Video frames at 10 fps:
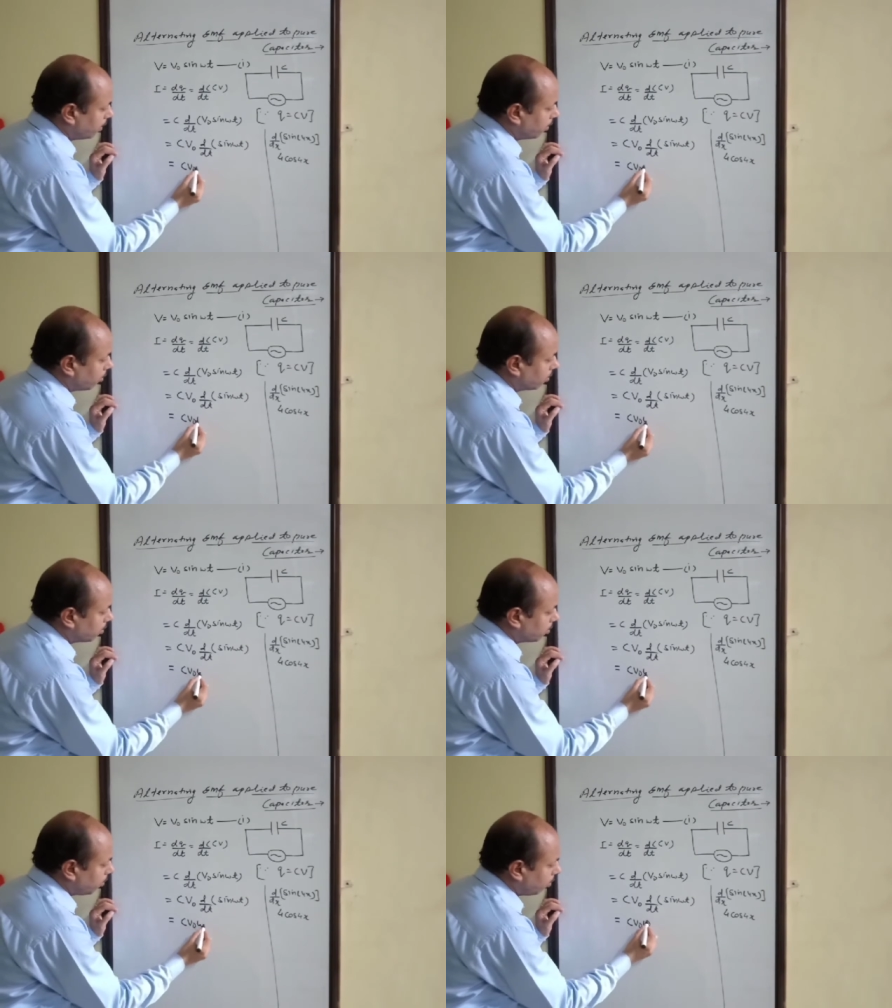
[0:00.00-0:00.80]
V
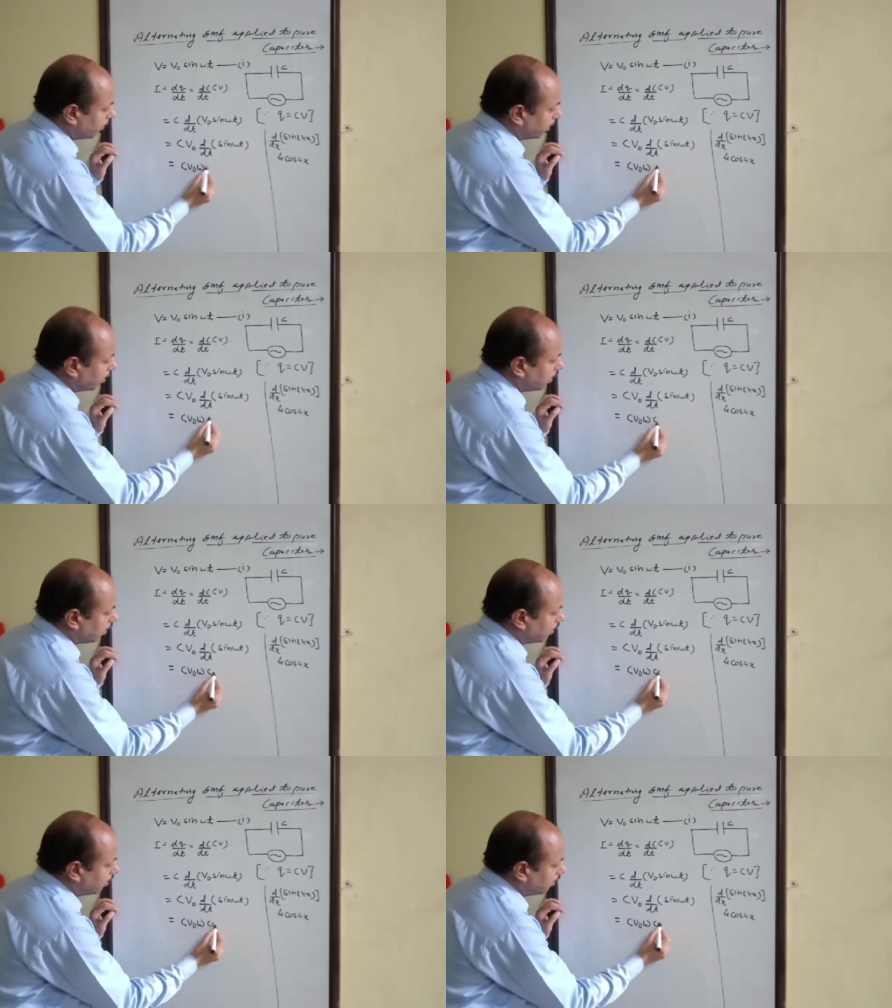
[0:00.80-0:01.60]
naught
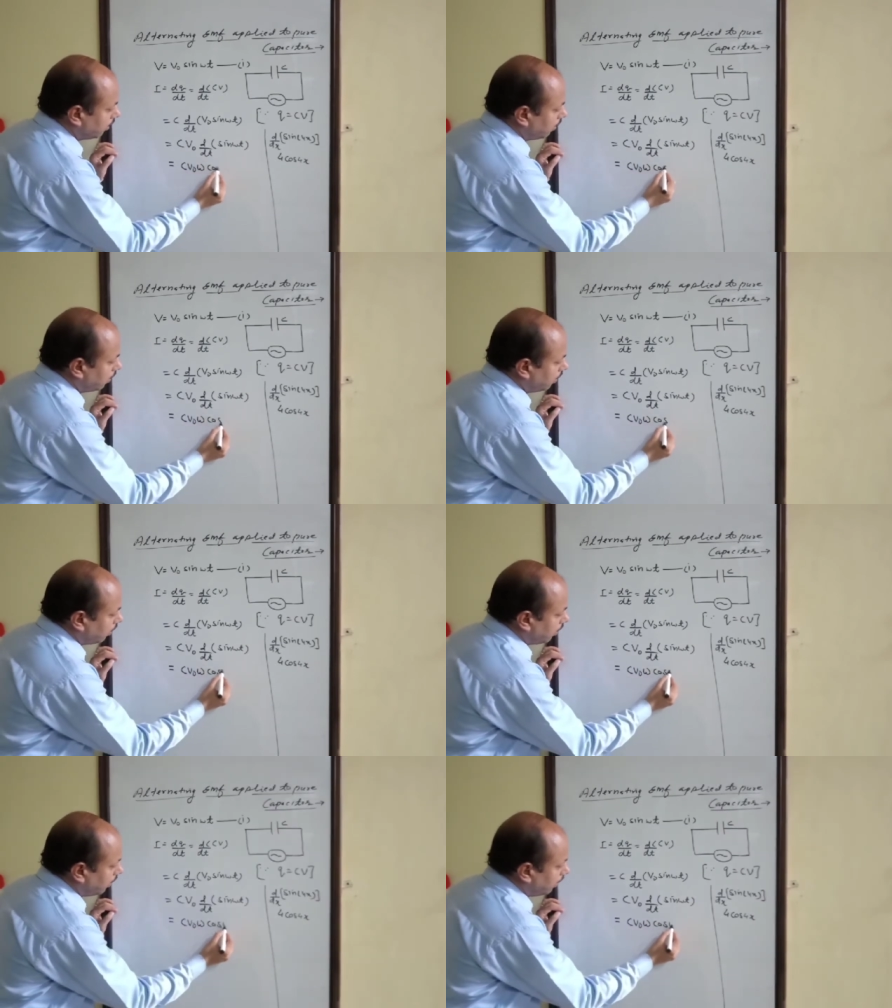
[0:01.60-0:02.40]
omega
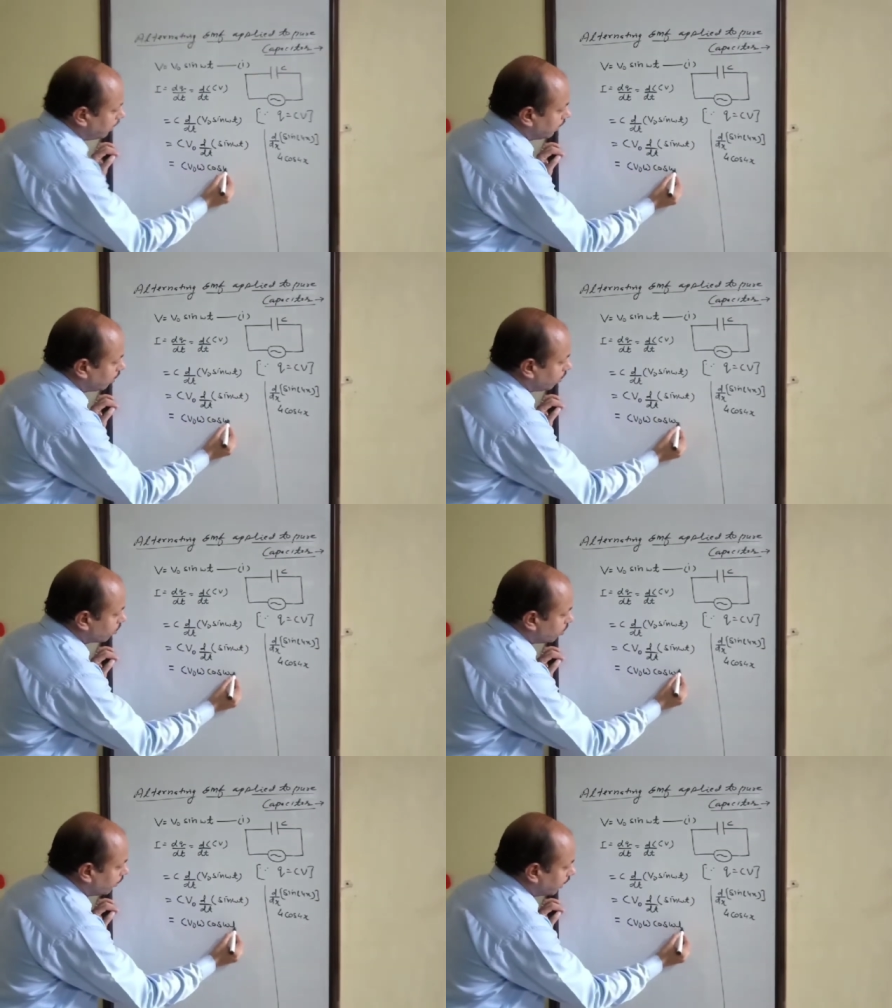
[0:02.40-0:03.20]
and
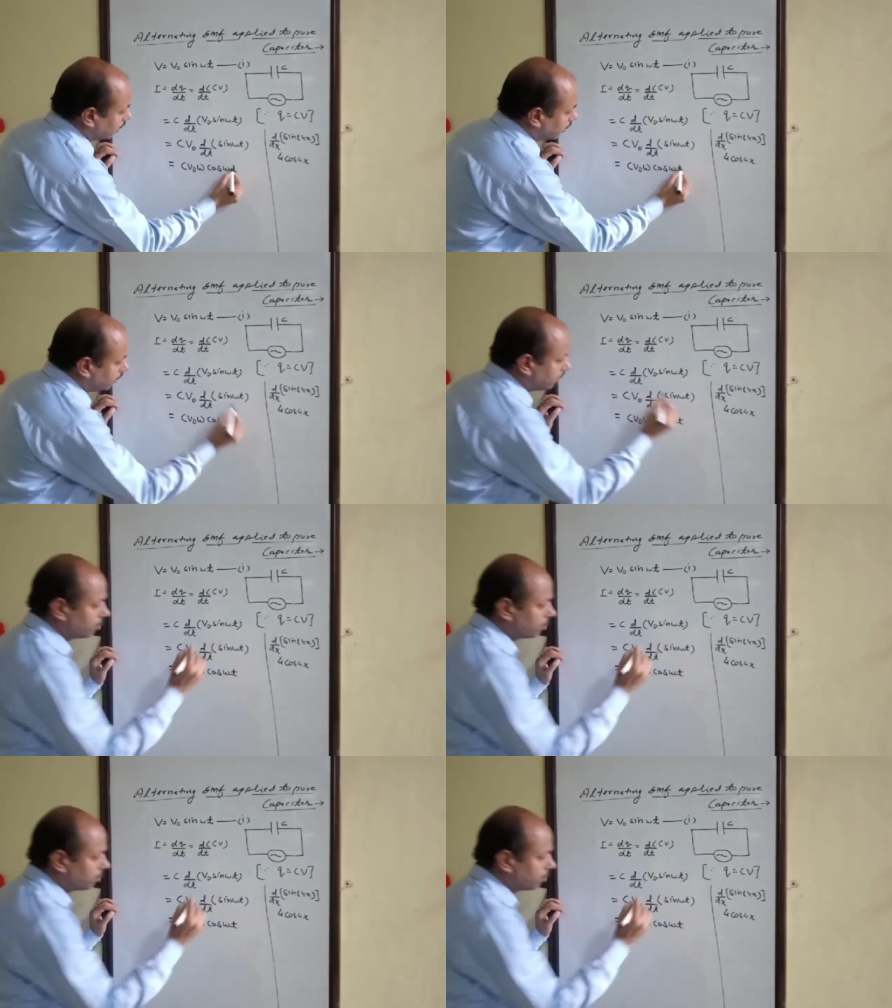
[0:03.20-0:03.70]
cos omega.